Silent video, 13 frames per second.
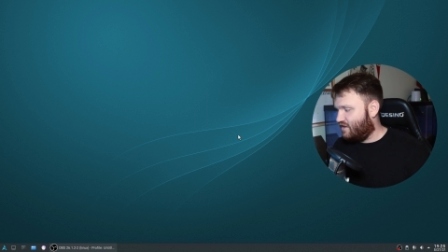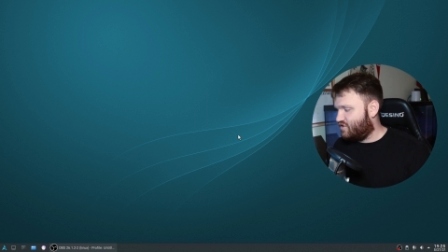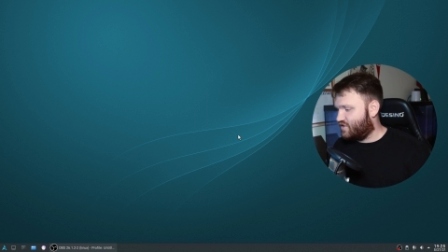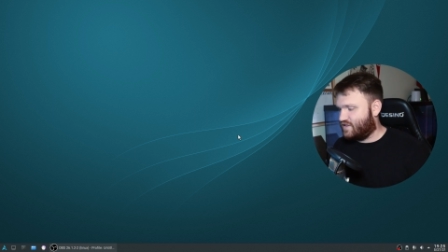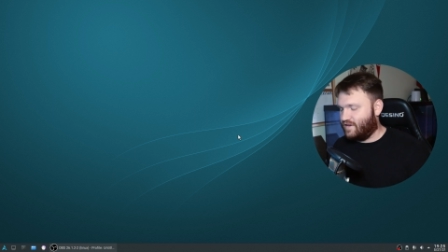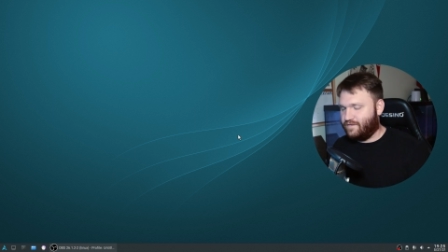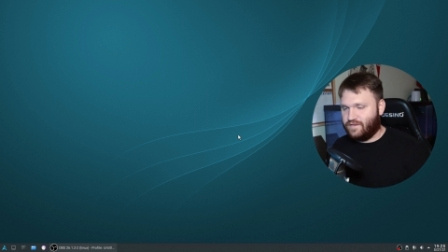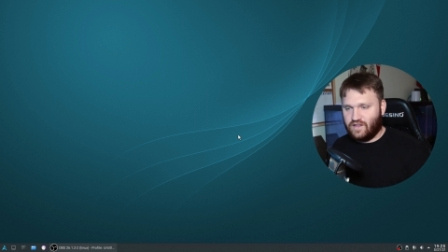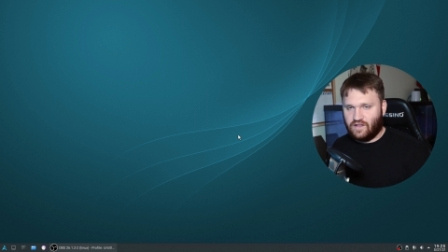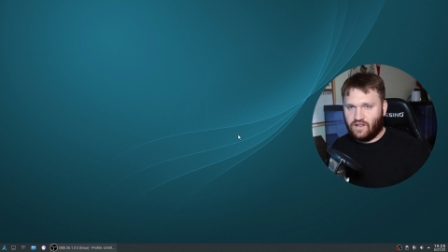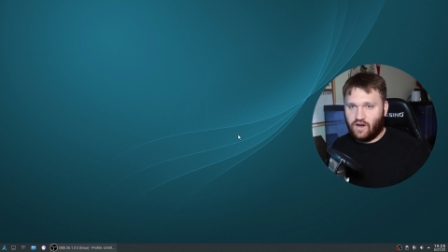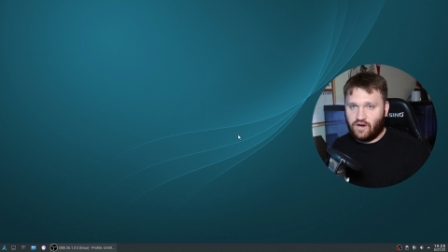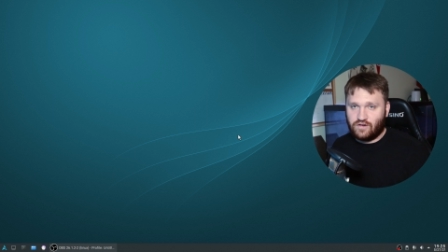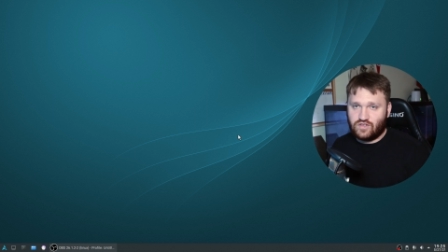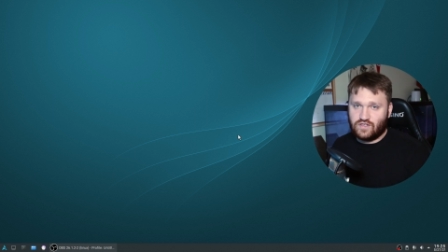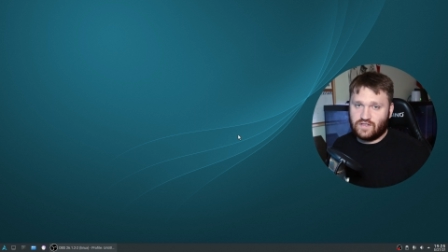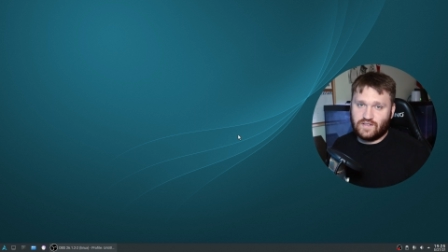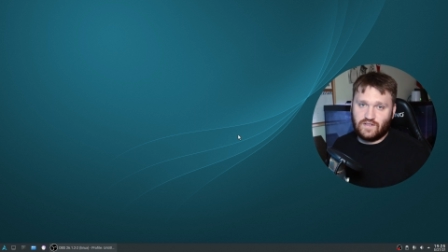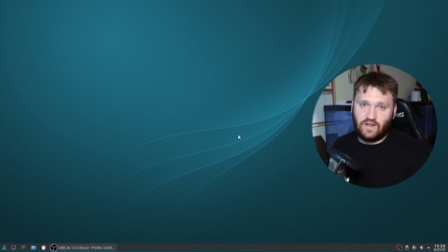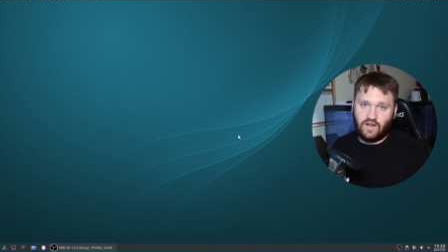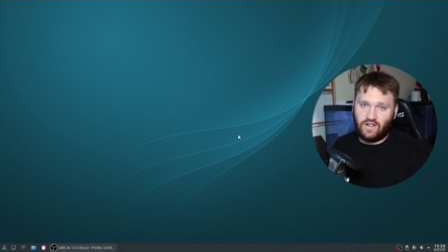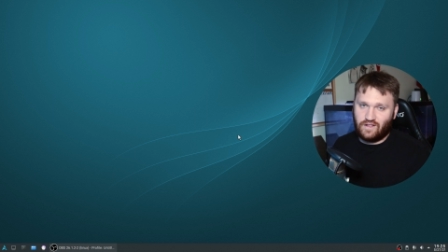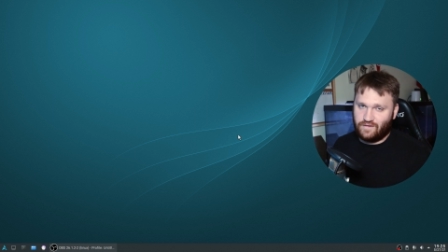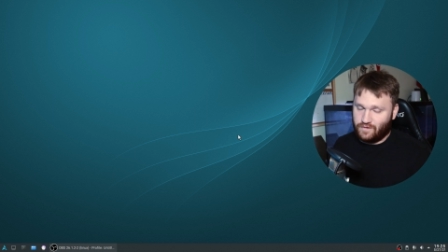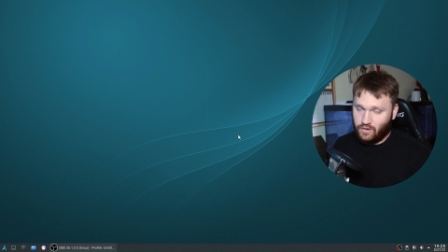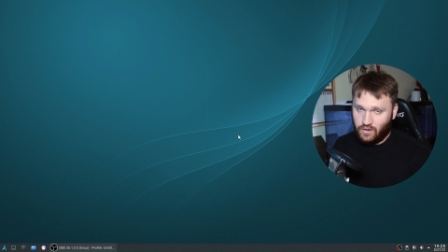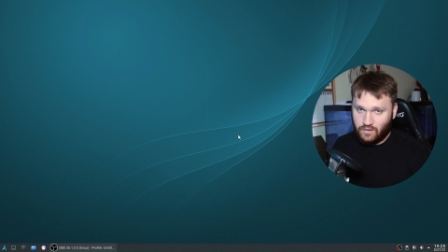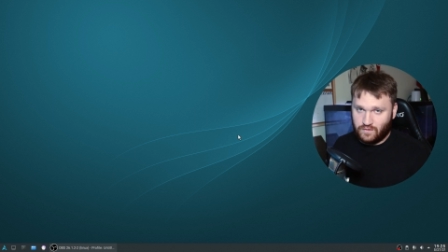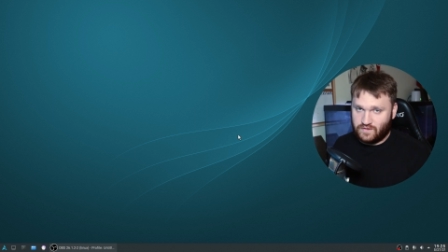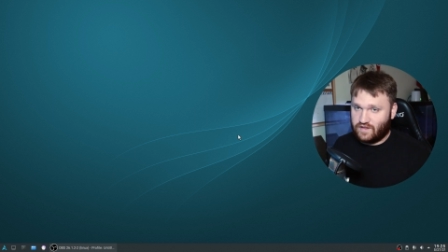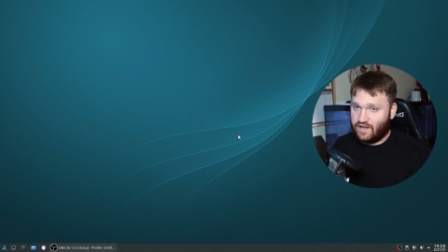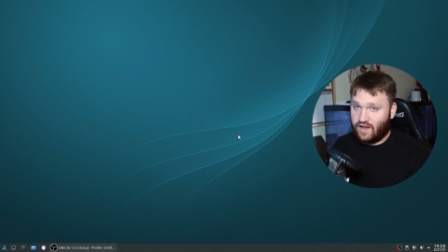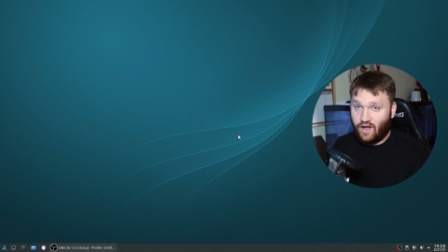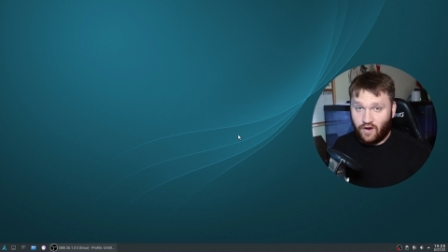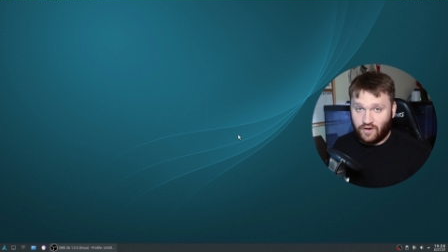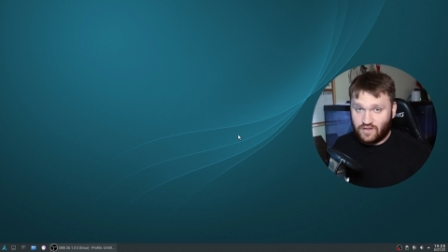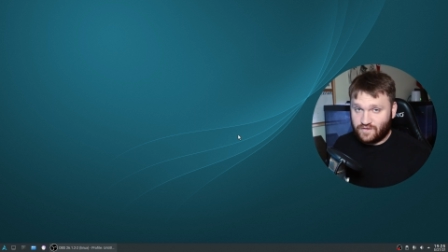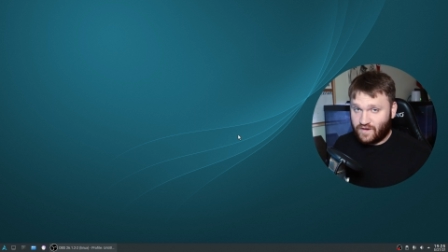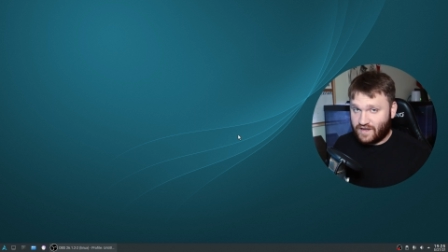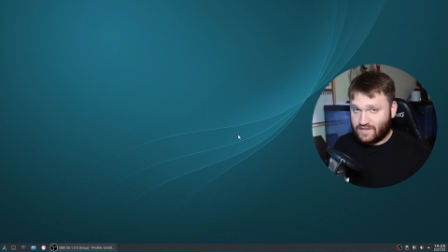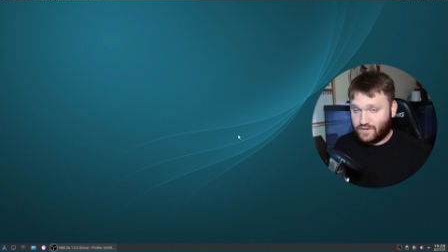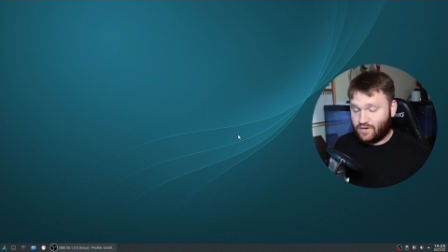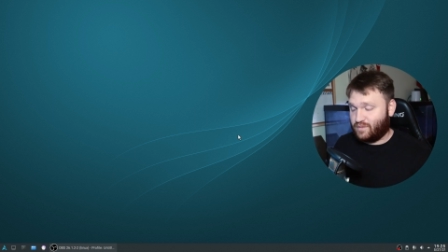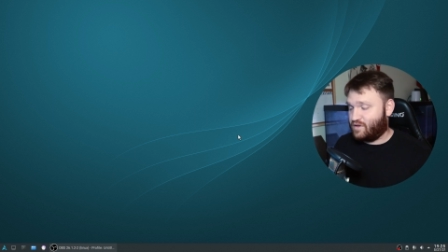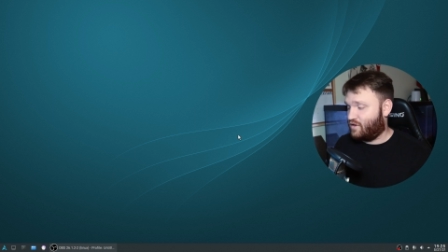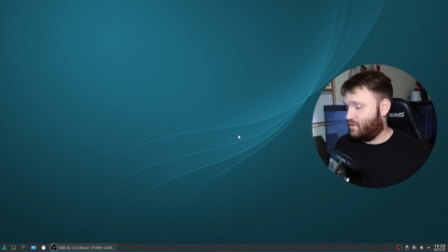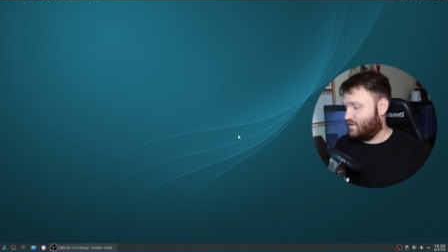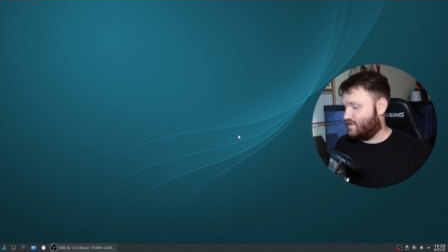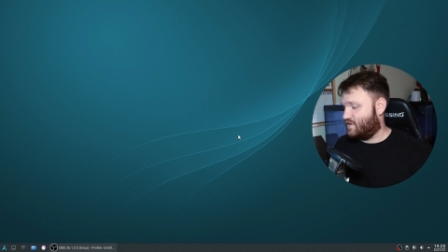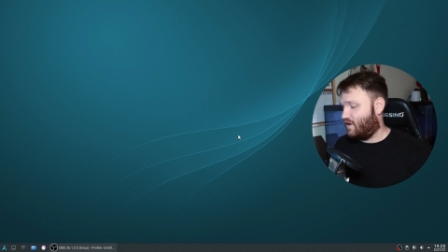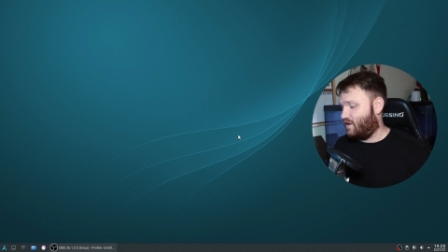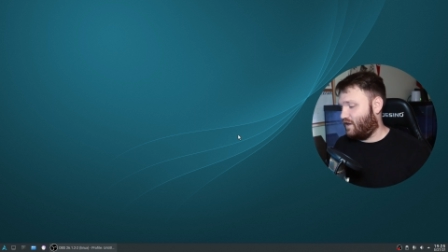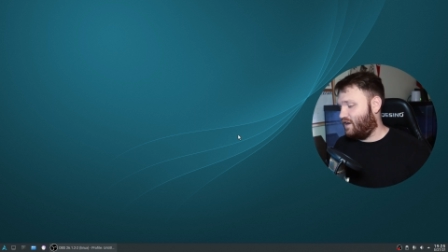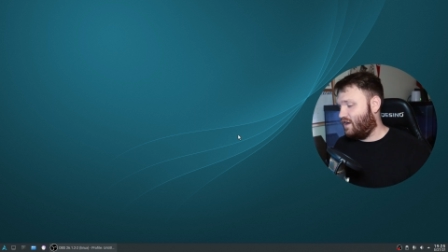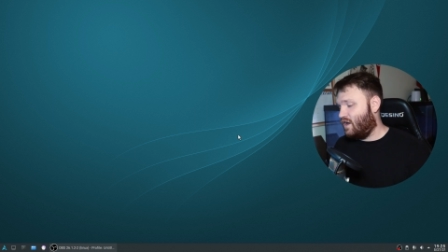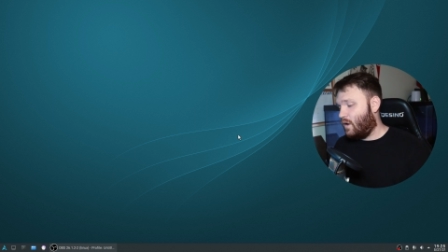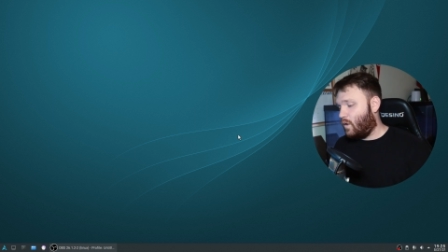just a vanilla Arch install, if you used like Archvice script to install it,